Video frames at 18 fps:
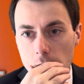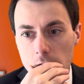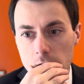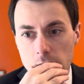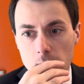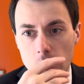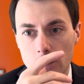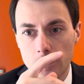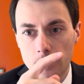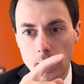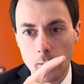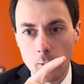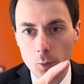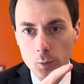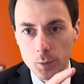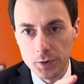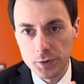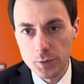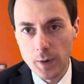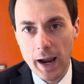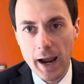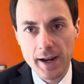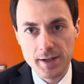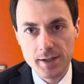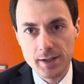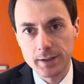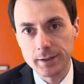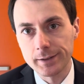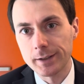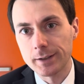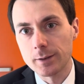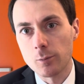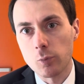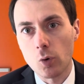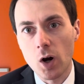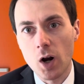So I would want to escalate the
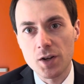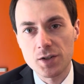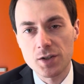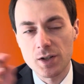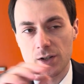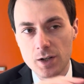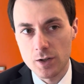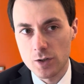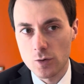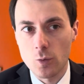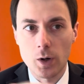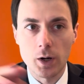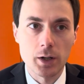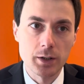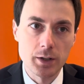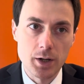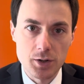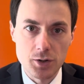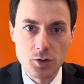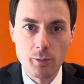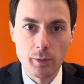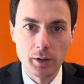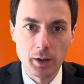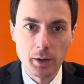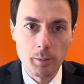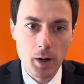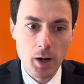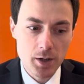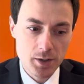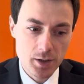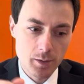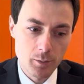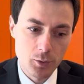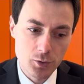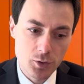process as quickly as humanly possible.